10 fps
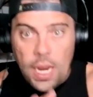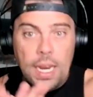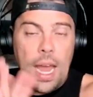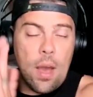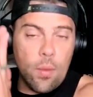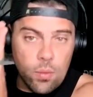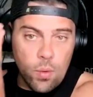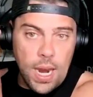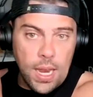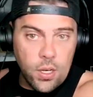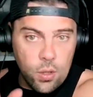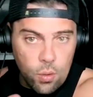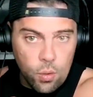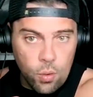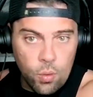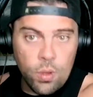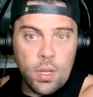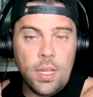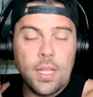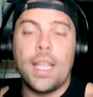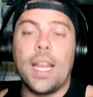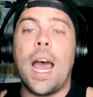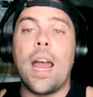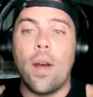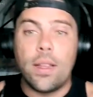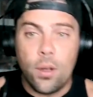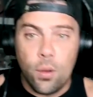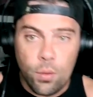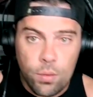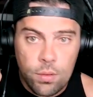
in line with what I do that I don't have to do.